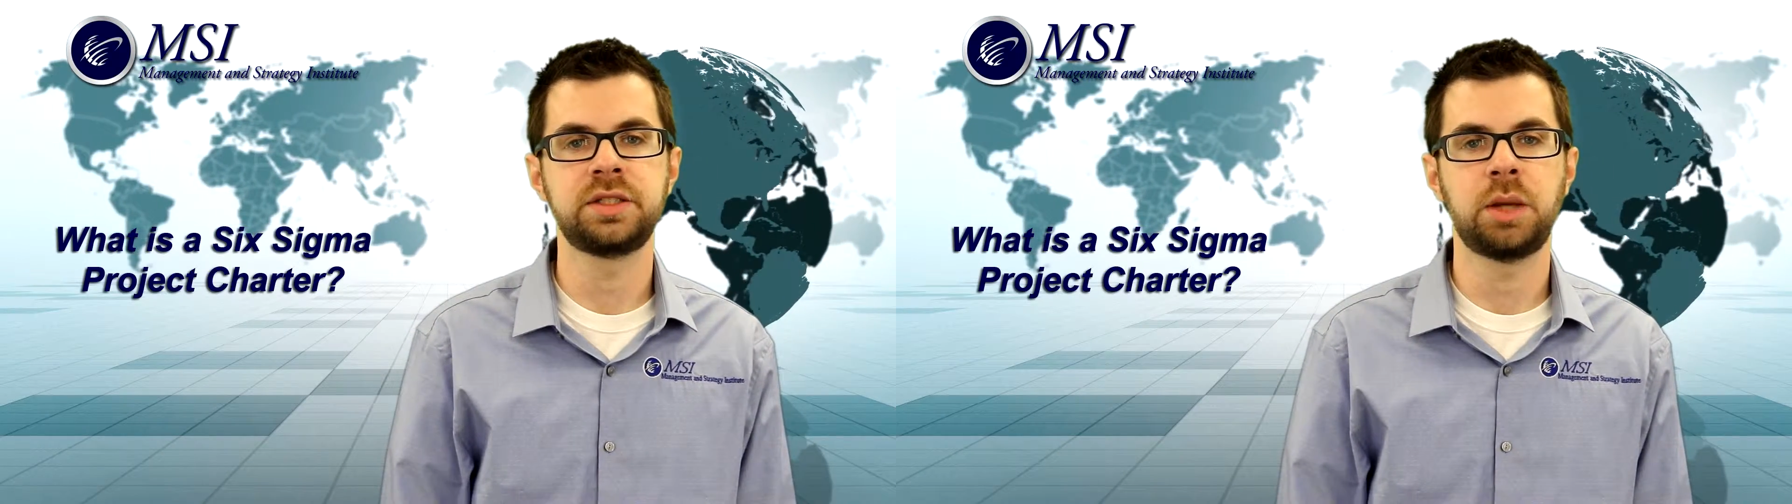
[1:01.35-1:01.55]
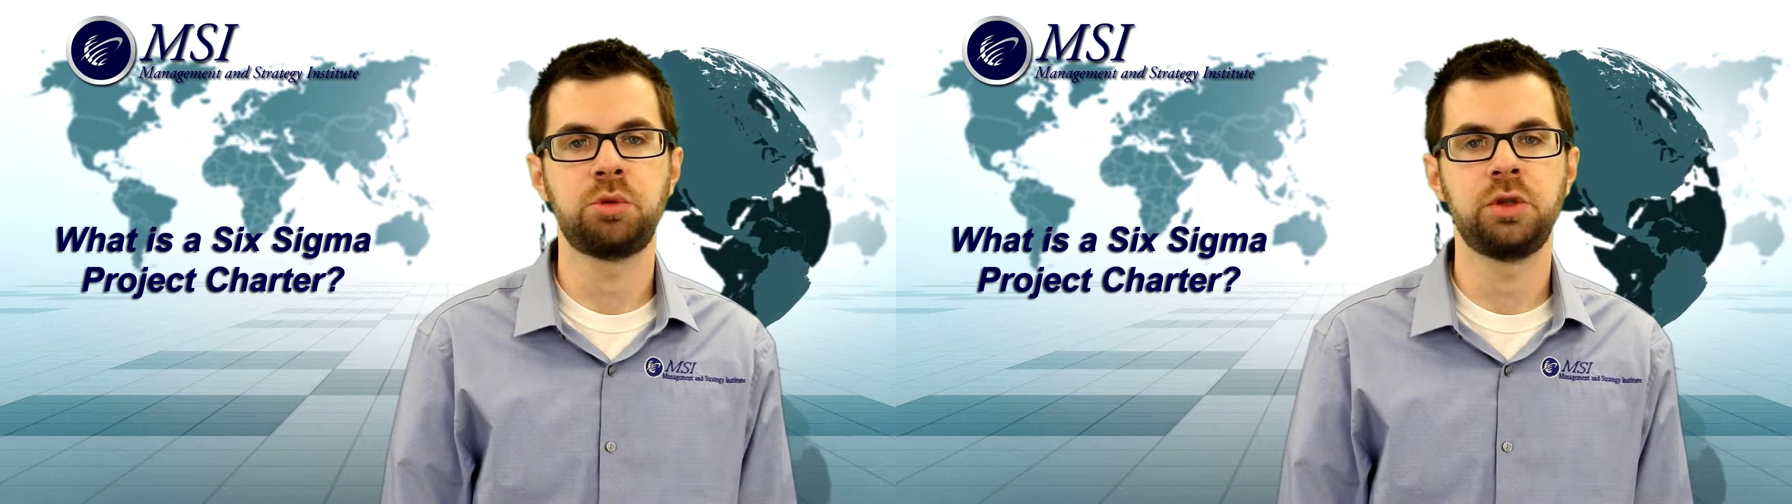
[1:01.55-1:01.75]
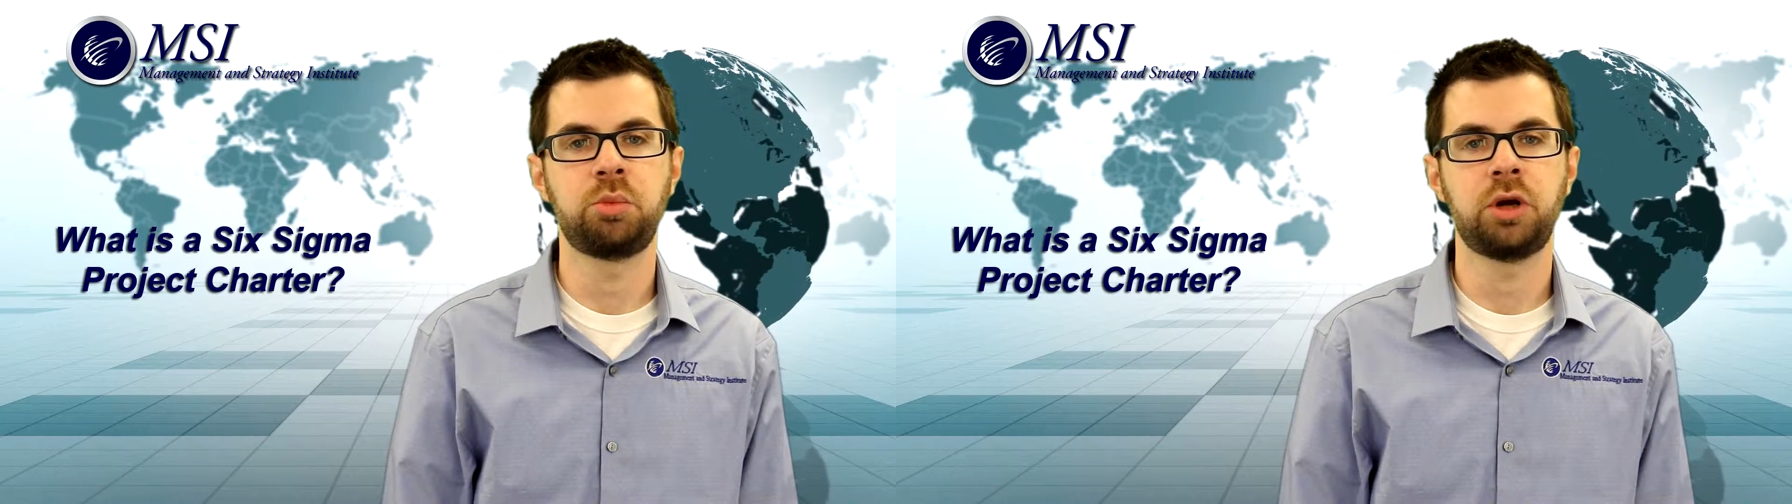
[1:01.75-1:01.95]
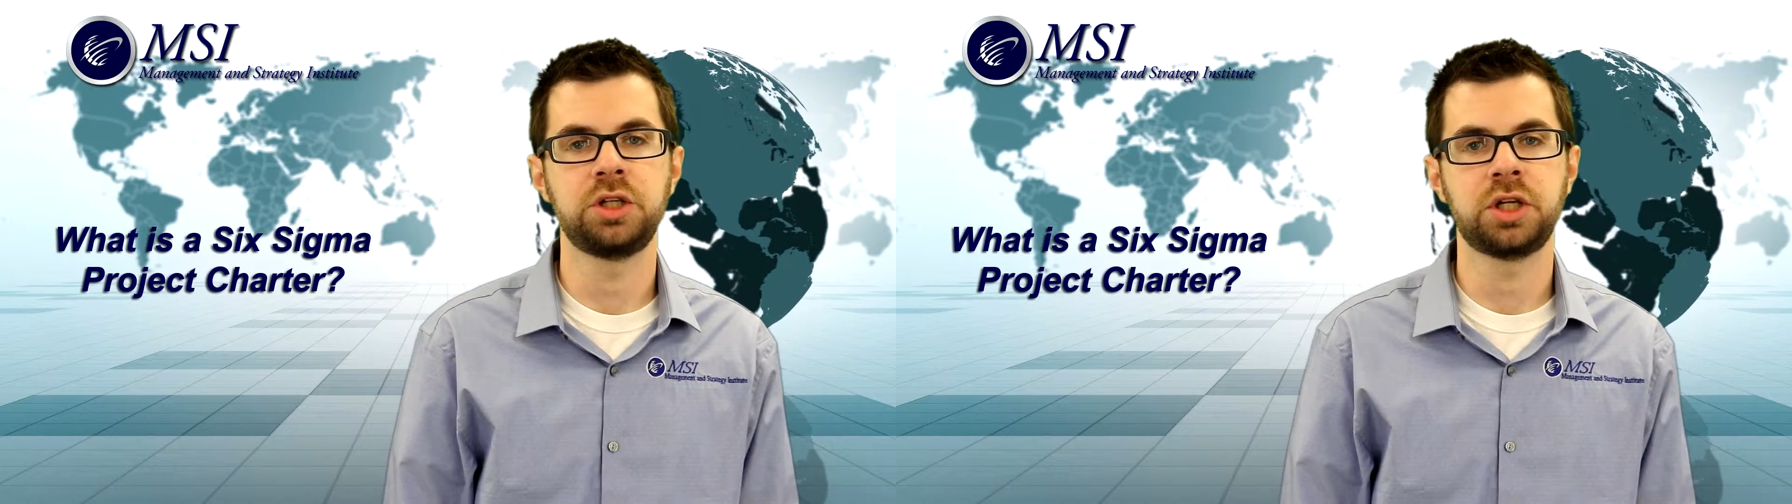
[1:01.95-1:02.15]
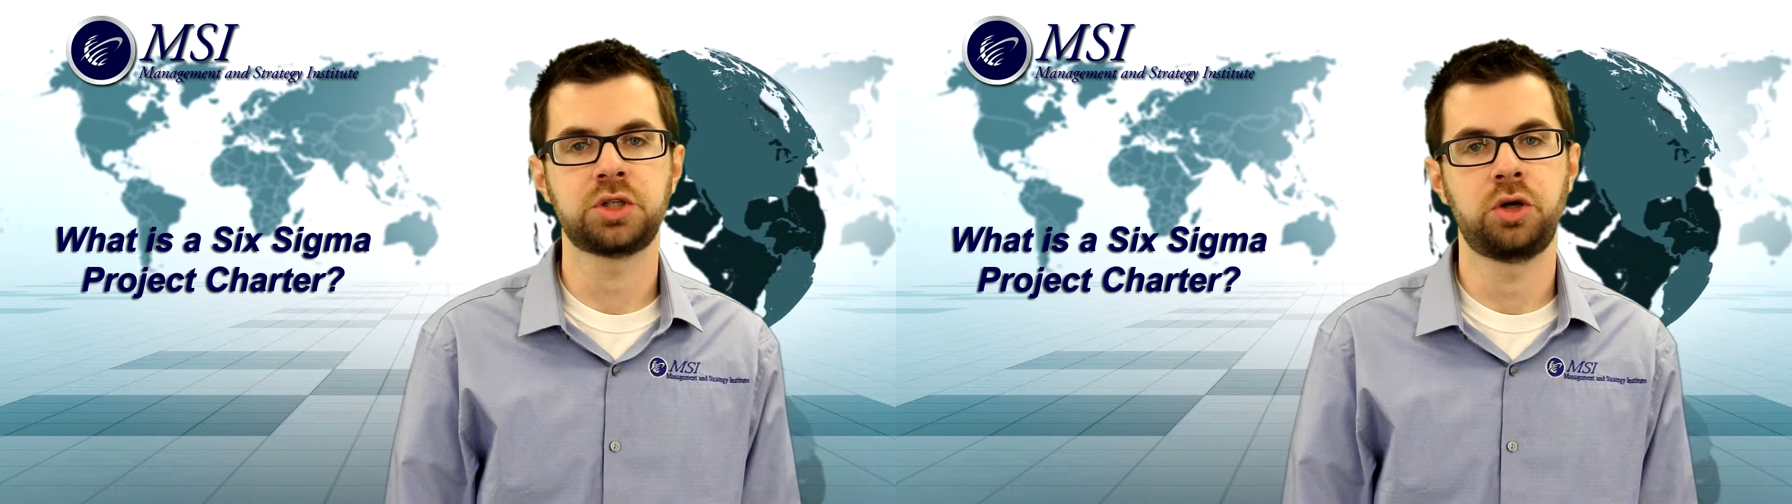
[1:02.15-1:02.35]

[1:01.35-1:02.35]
step in the project